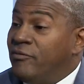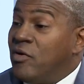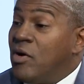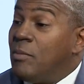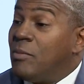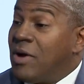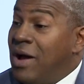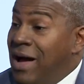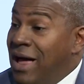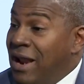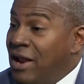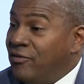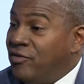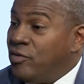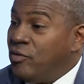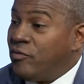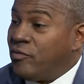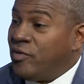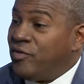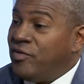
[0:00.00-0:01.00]
from
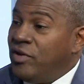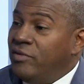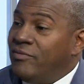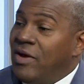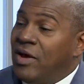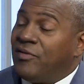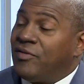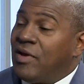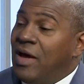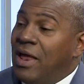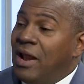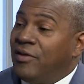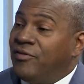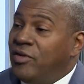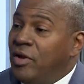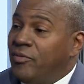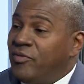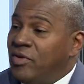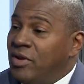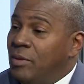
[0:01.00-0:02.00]
college who've received our
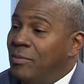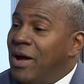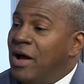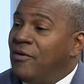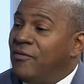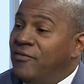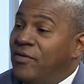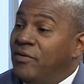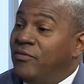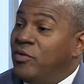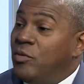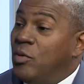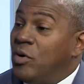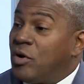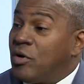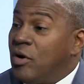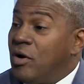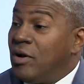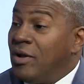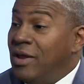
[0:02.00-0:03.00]
scholarships, and about 50 who
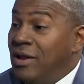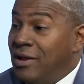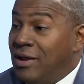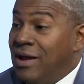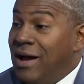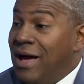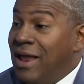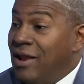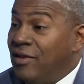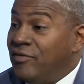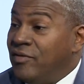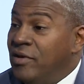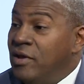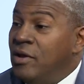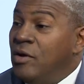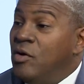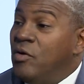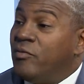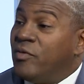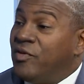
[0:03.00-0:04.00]
are currently in college
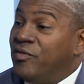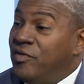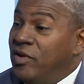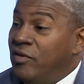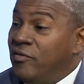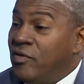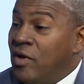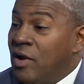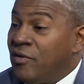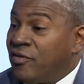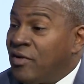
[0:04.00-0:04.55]
who've received our